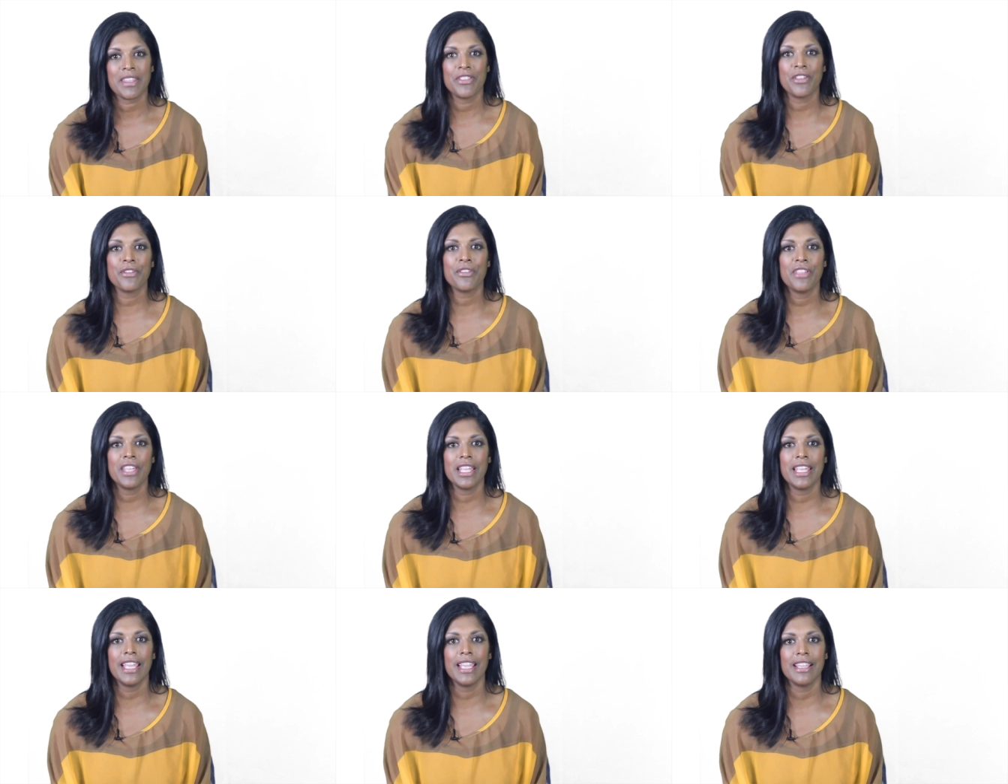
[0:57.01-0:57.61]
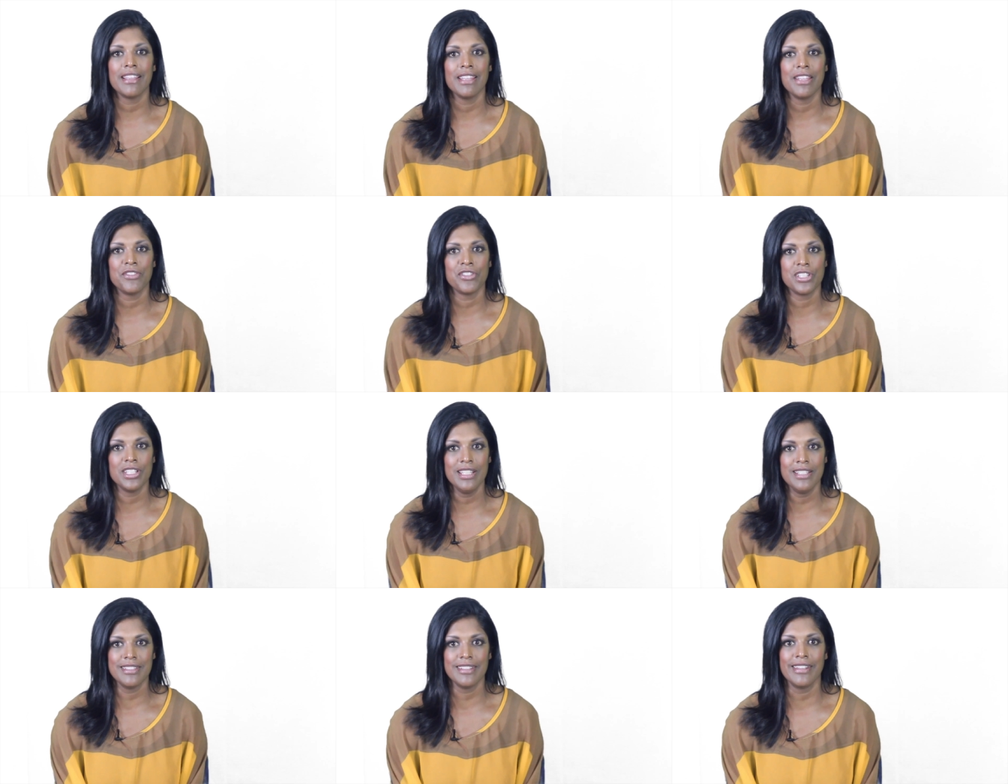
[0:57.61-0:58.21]
They're thinking, if
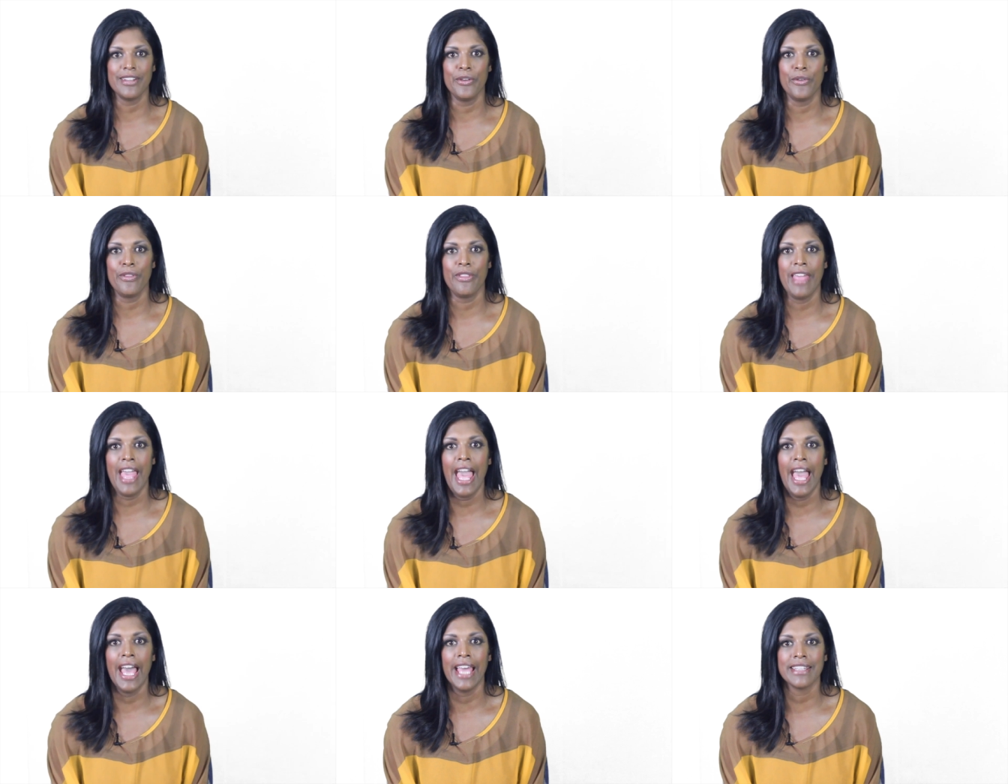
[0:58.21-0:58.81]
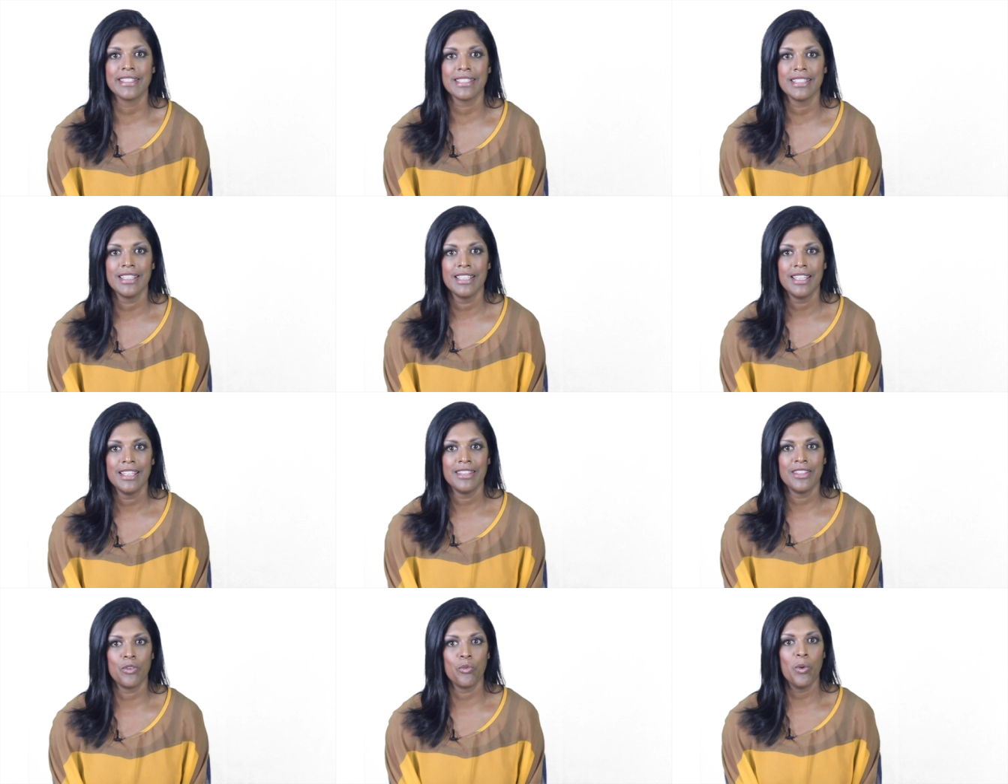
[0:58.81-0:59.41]
she doesn't know that,
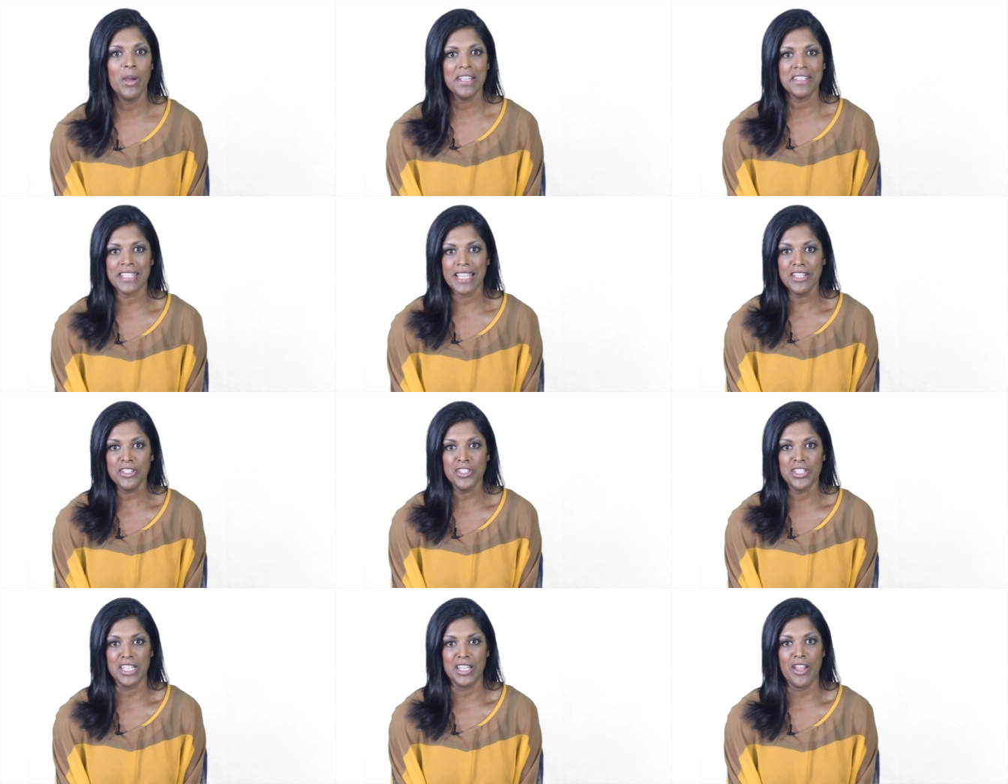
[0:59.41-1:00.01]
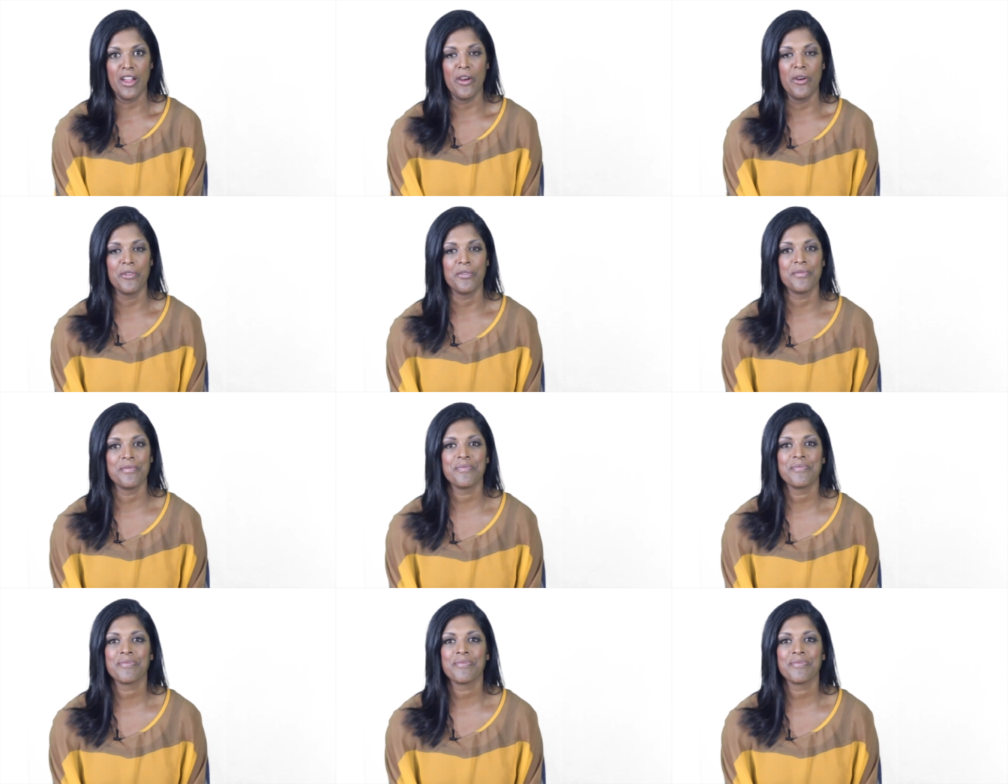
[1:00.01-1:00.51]
then what does she know?